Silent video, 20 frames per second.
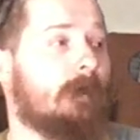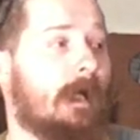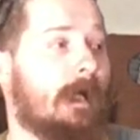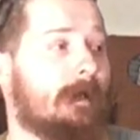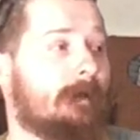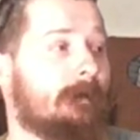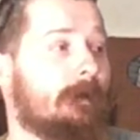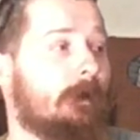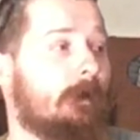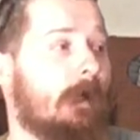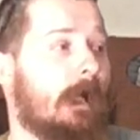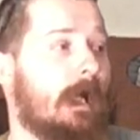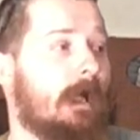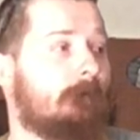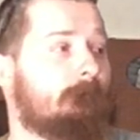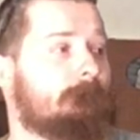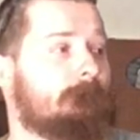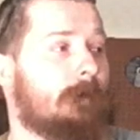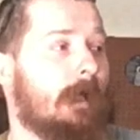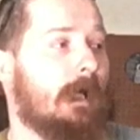
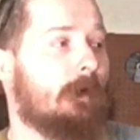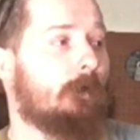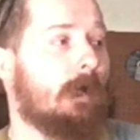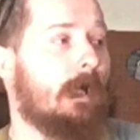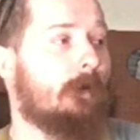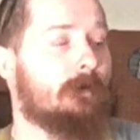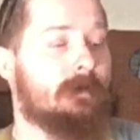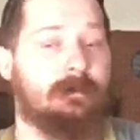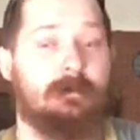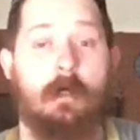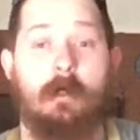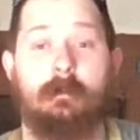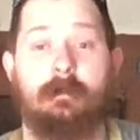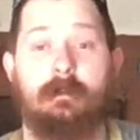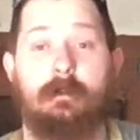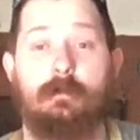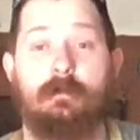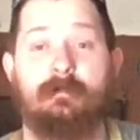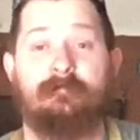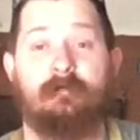I was taught to
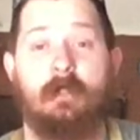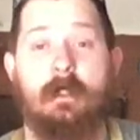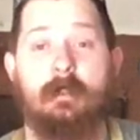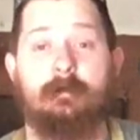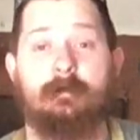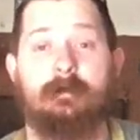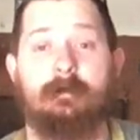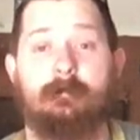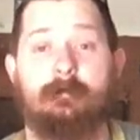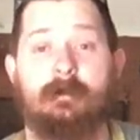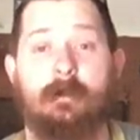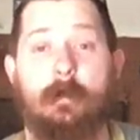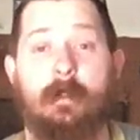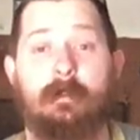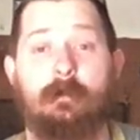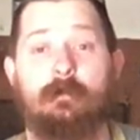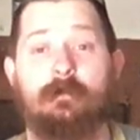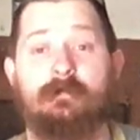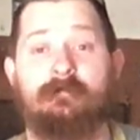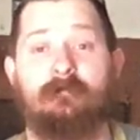use flux, so
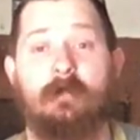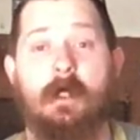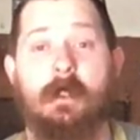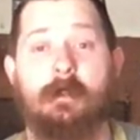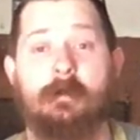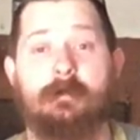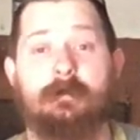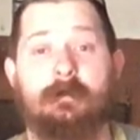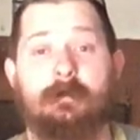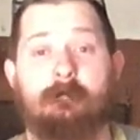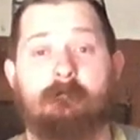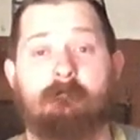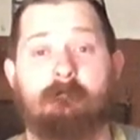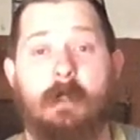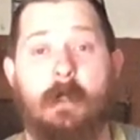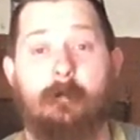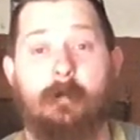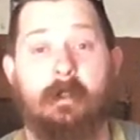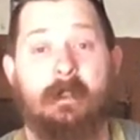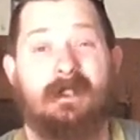I use flux.
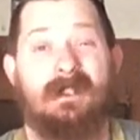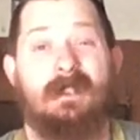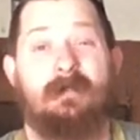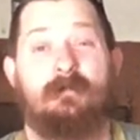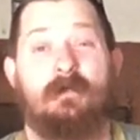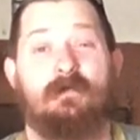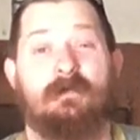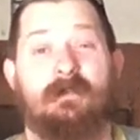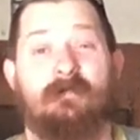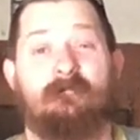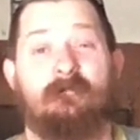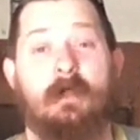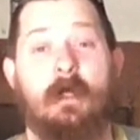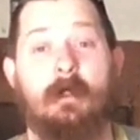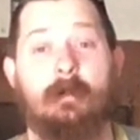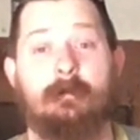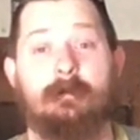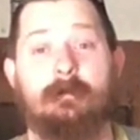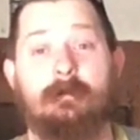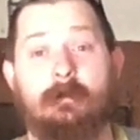I'm going to keep using
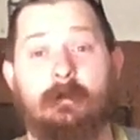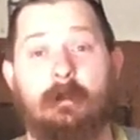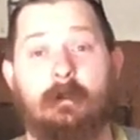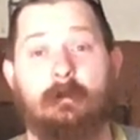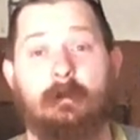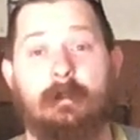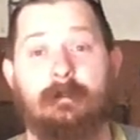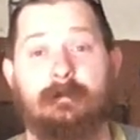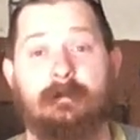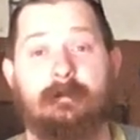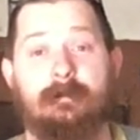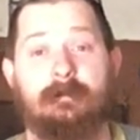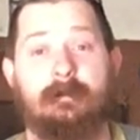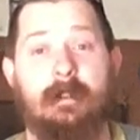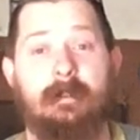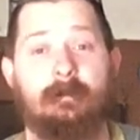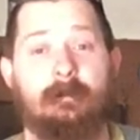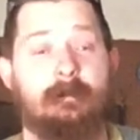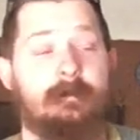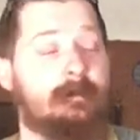flux unless it's
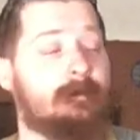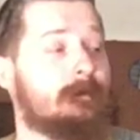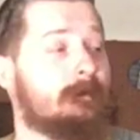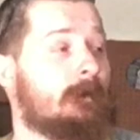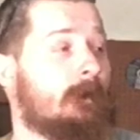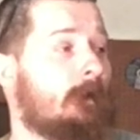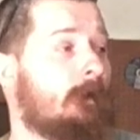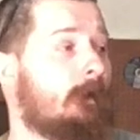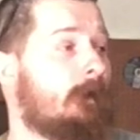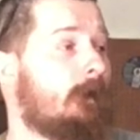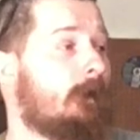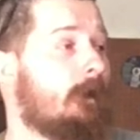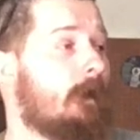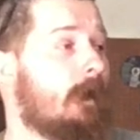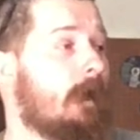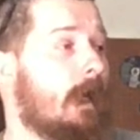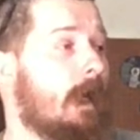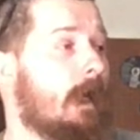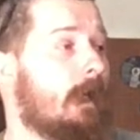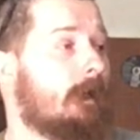stainless.
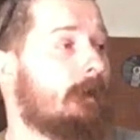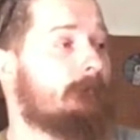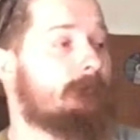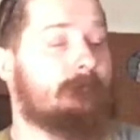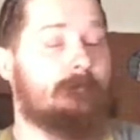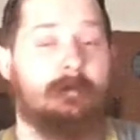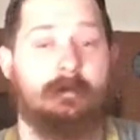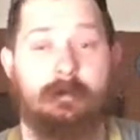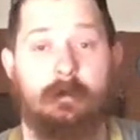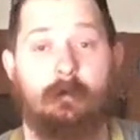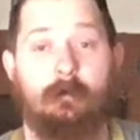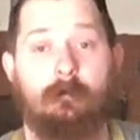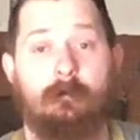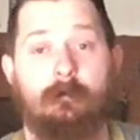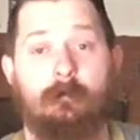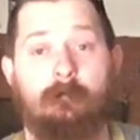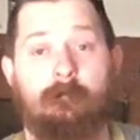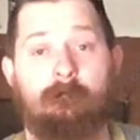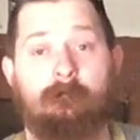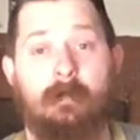So,
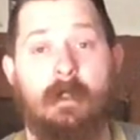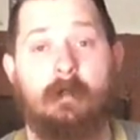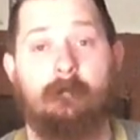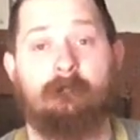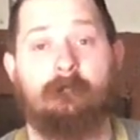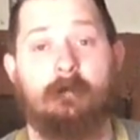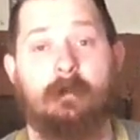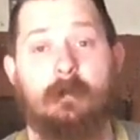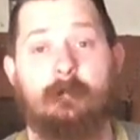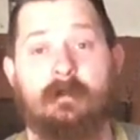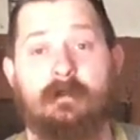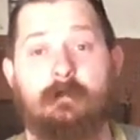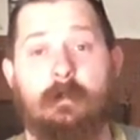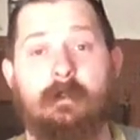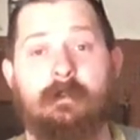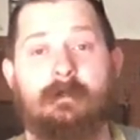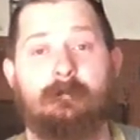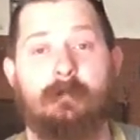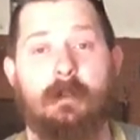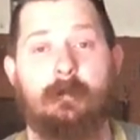again, for
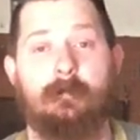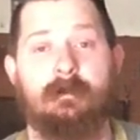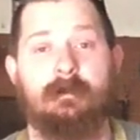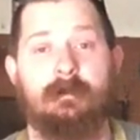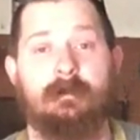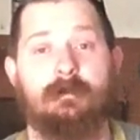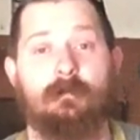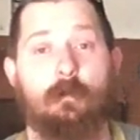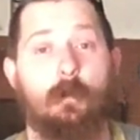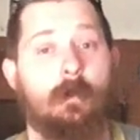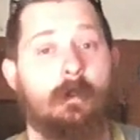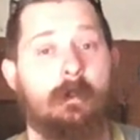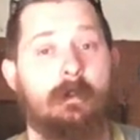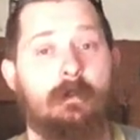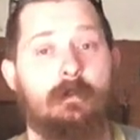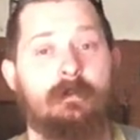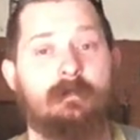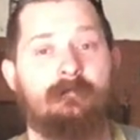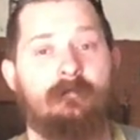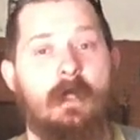demonstration purposes, we're going
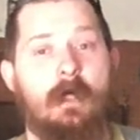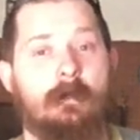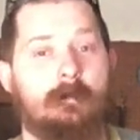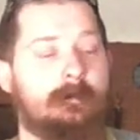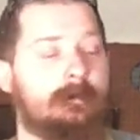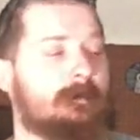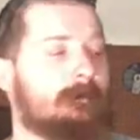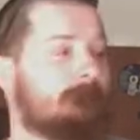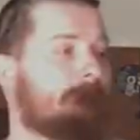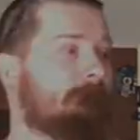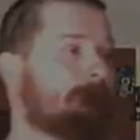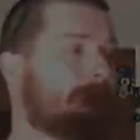to use flux.